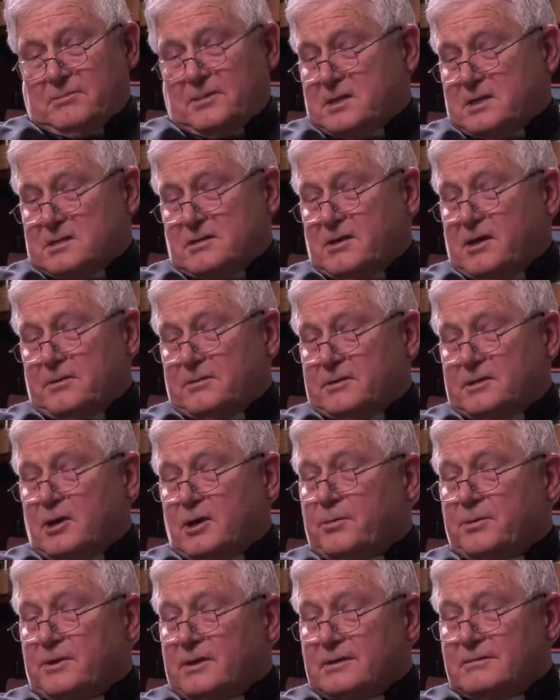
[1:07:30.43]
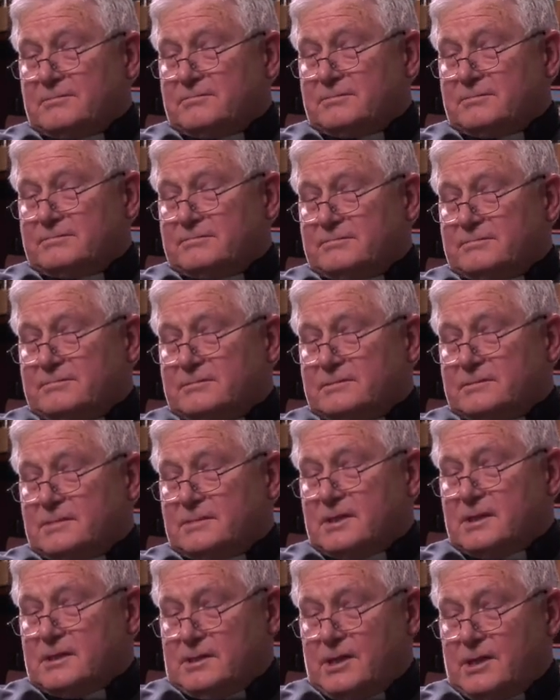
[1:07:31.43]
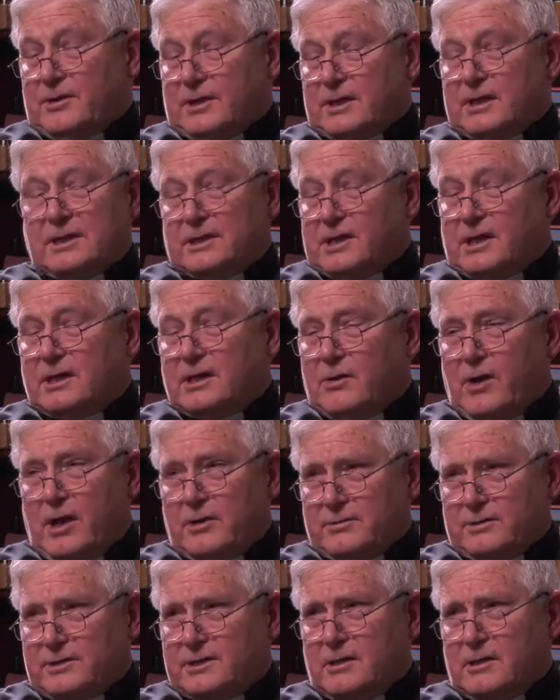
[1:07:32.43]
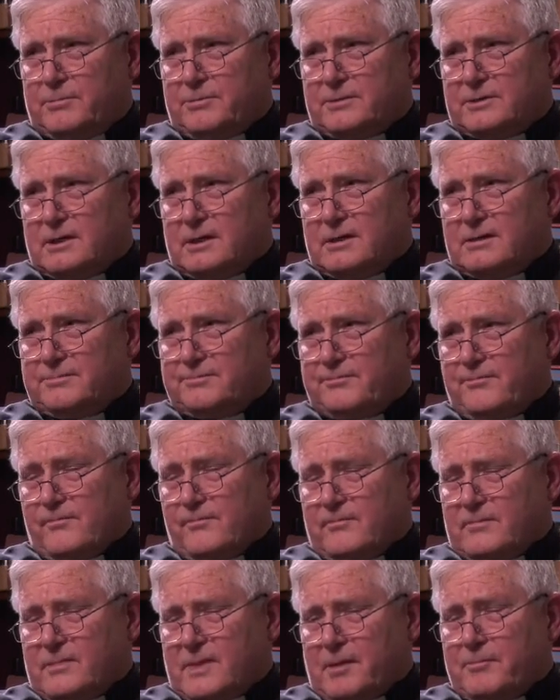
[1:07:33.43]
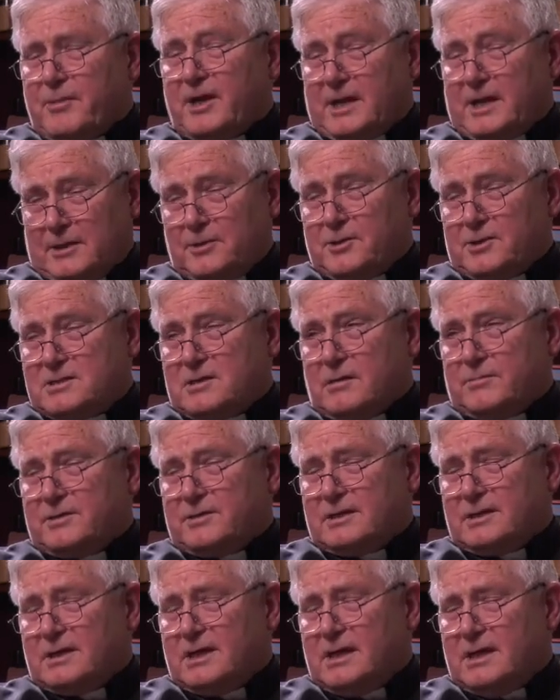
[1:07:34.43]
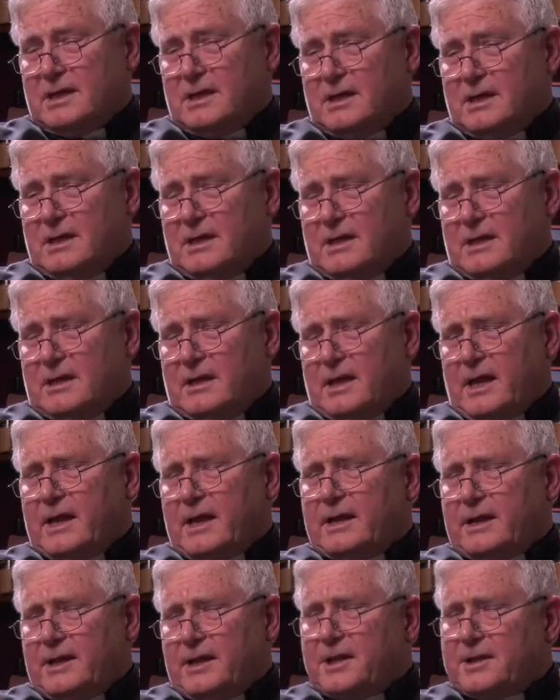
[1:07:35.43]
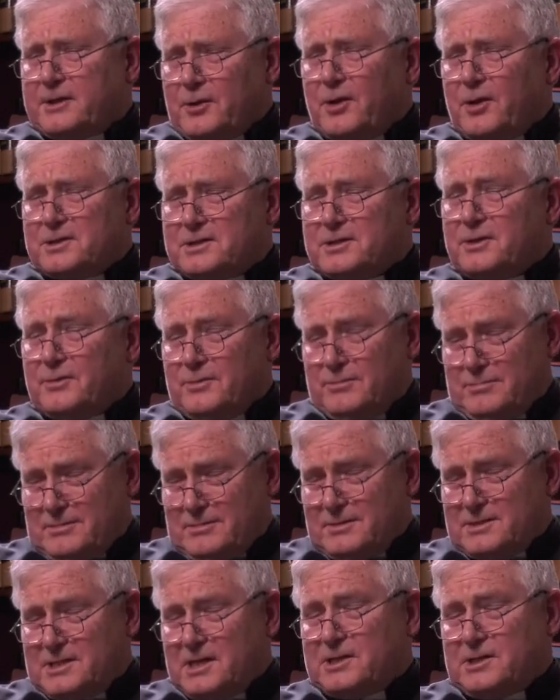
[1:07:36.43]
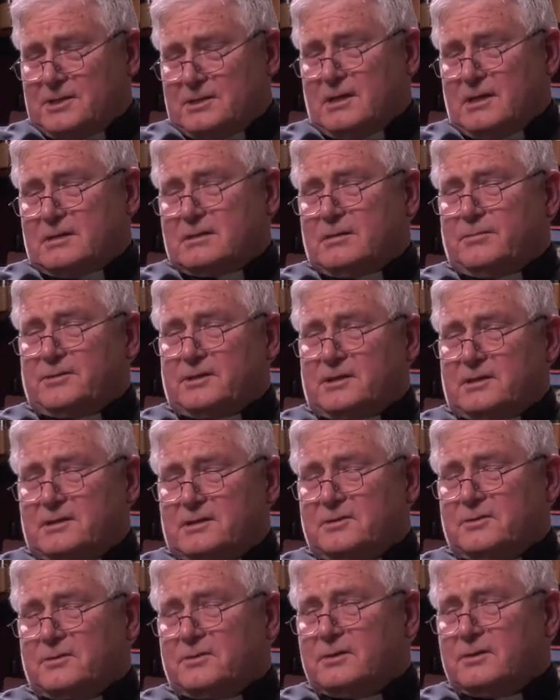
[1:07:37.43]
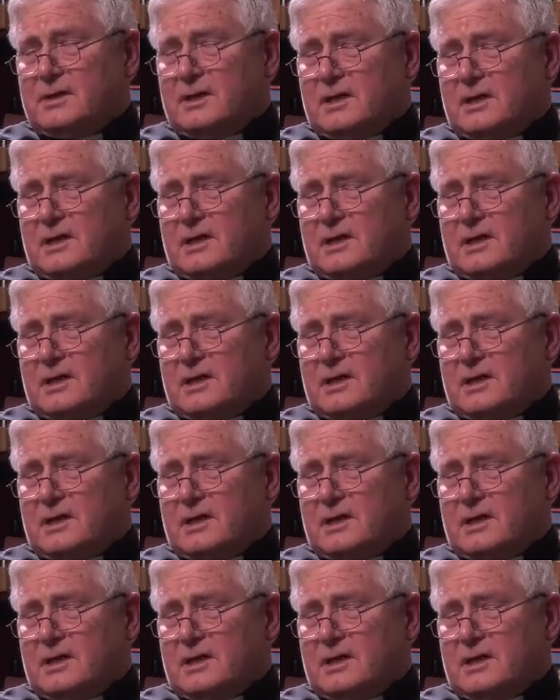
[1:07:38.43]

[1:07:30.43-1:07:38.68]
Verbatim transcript: doesn't know how to interpret it. Clearly, he didn't know how to interpret that, but he learned something. And it also teaches us something, too,